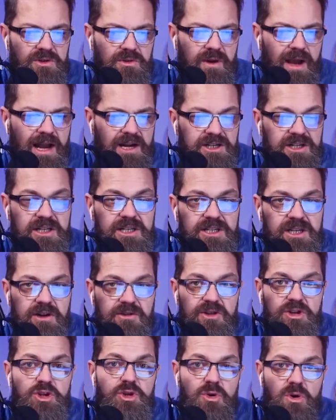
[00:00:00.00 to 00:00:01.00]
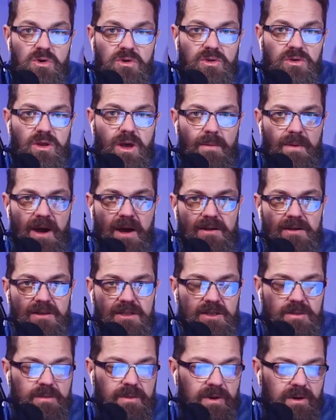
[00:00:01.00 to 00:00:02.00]
to actually share the truth
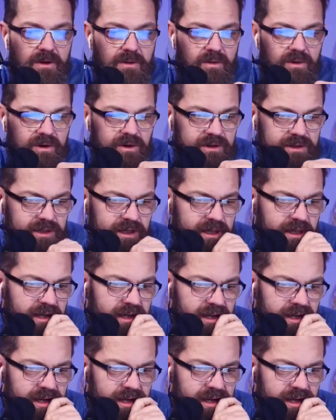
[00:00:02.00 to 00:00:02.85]
about the spirit world,